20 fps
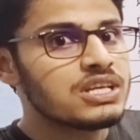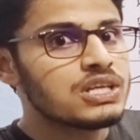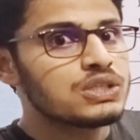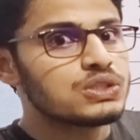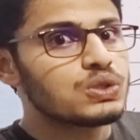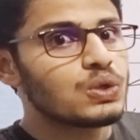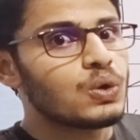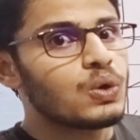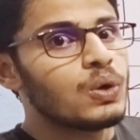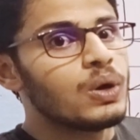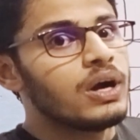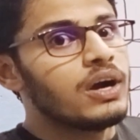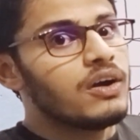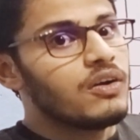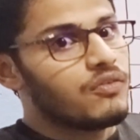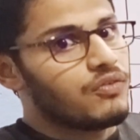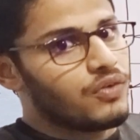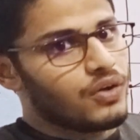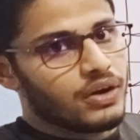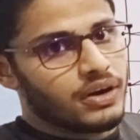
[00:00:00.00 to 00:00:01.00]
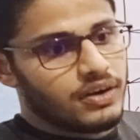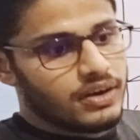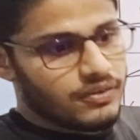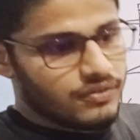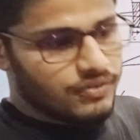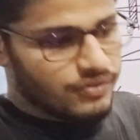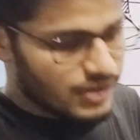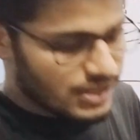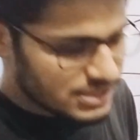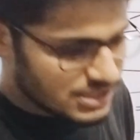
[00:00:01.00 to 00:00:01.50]
So for
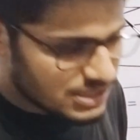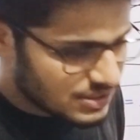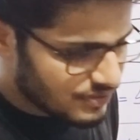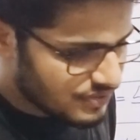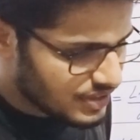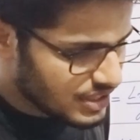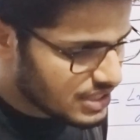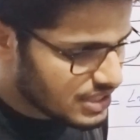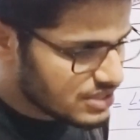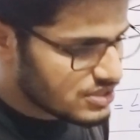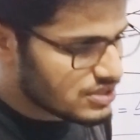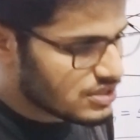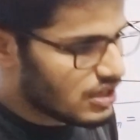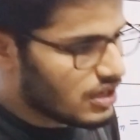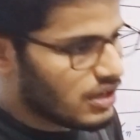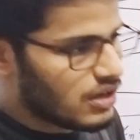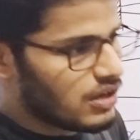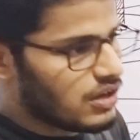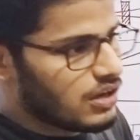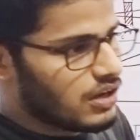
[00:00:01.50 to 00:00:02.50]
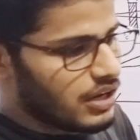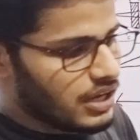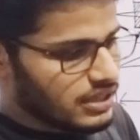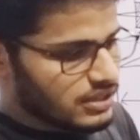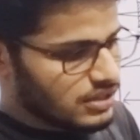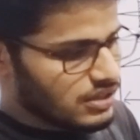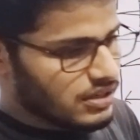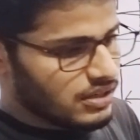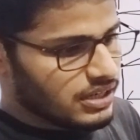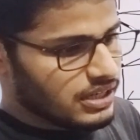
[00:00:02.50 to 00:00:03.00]
first fringe,
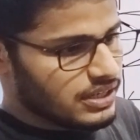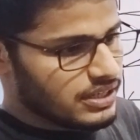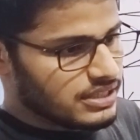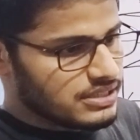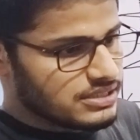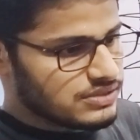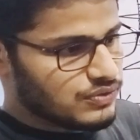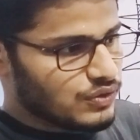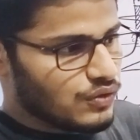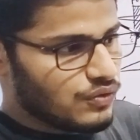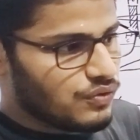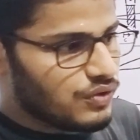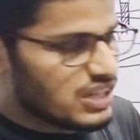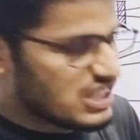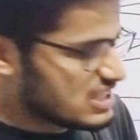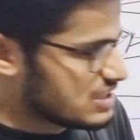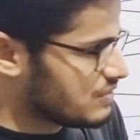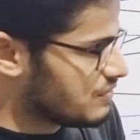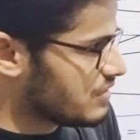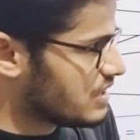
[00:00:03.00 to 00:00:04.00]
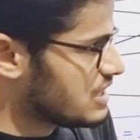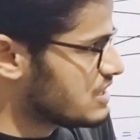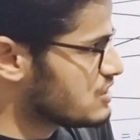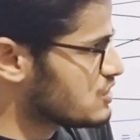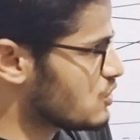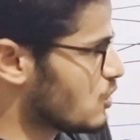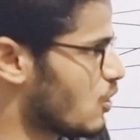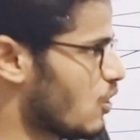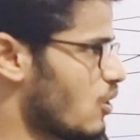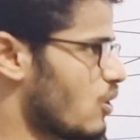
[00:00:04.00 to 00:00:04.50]
either it is for first fringe
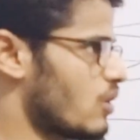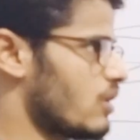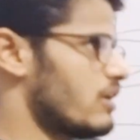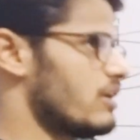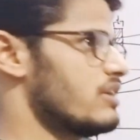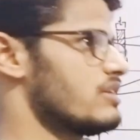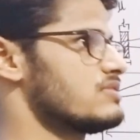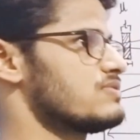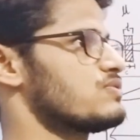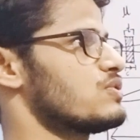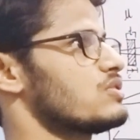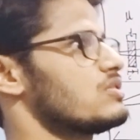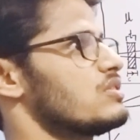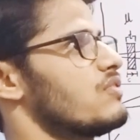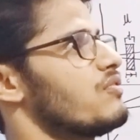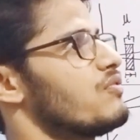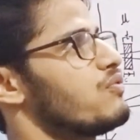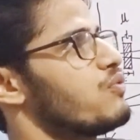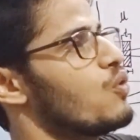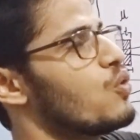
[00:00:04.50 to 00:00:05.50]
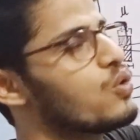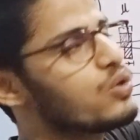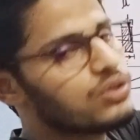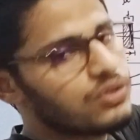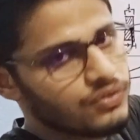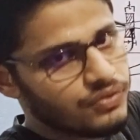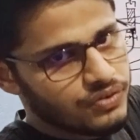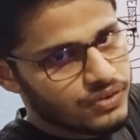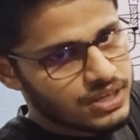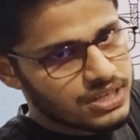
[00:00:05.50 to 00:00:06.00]
or it is for the
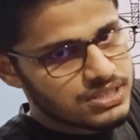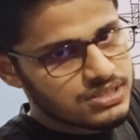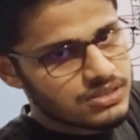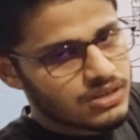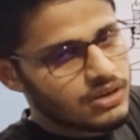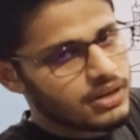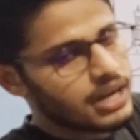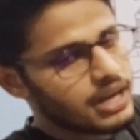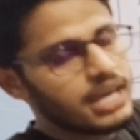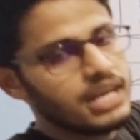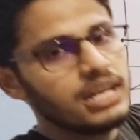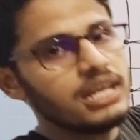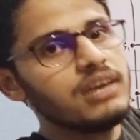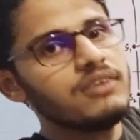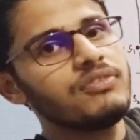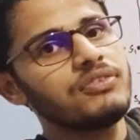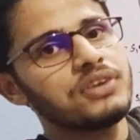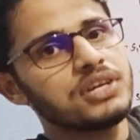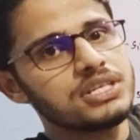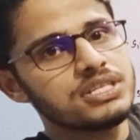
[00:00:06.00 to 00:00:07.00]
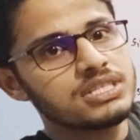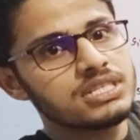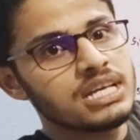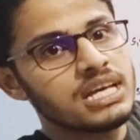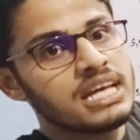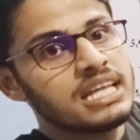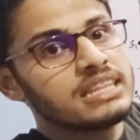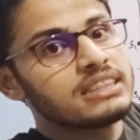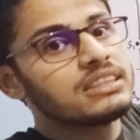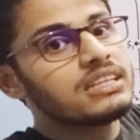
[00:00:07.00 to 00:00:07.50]
fourth fringe or any fringe,
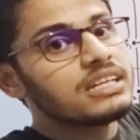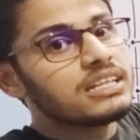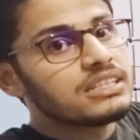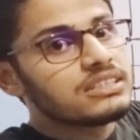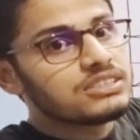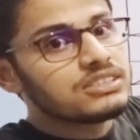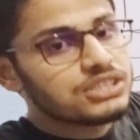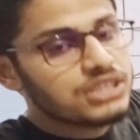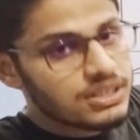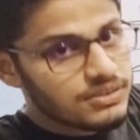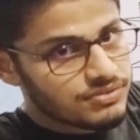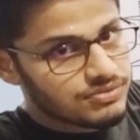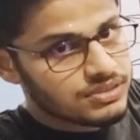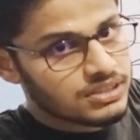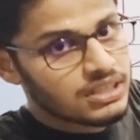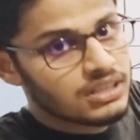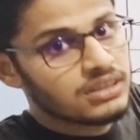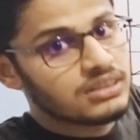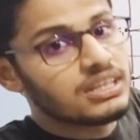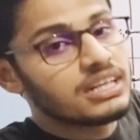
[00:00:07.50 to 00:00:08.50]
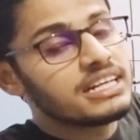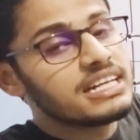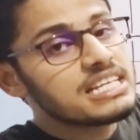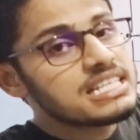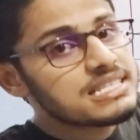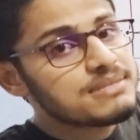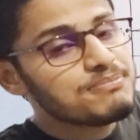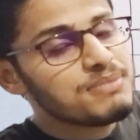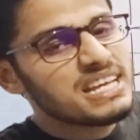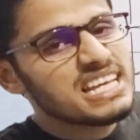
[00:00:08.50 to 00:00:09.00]
the shift, the
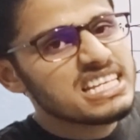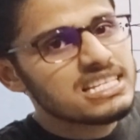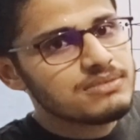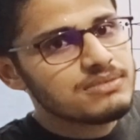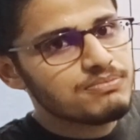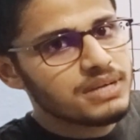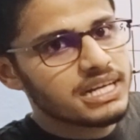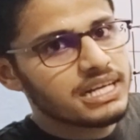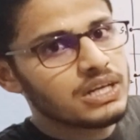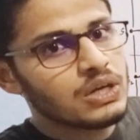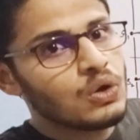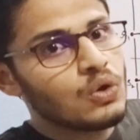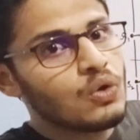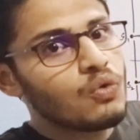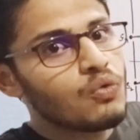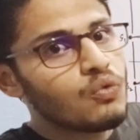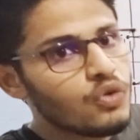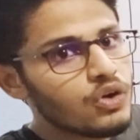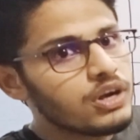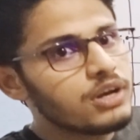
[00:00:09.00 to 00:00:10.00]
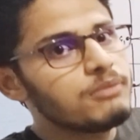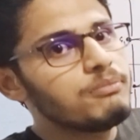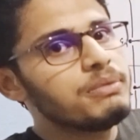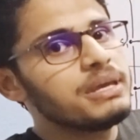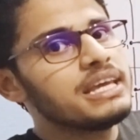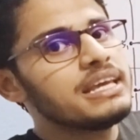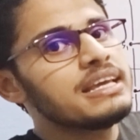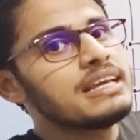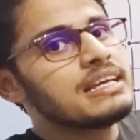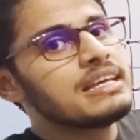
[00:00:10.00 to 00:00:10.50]
displacement would
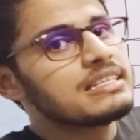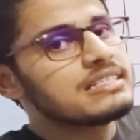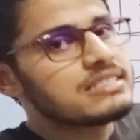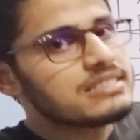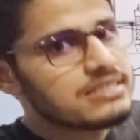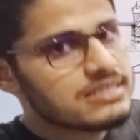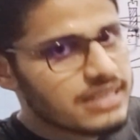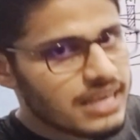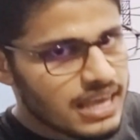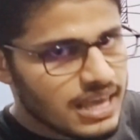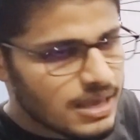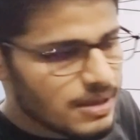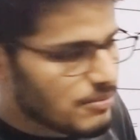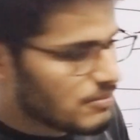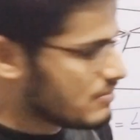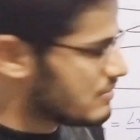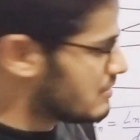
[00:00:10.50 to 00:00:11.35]
be same.